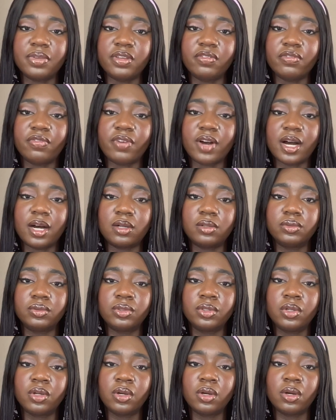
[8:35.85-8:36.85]
be
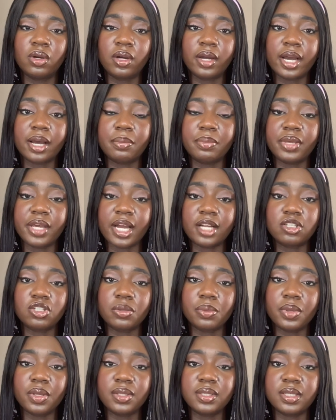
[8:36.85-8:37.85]

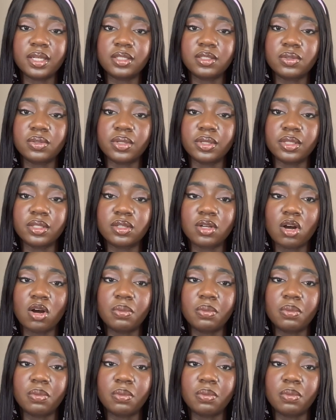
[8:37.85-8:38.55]
attributed to its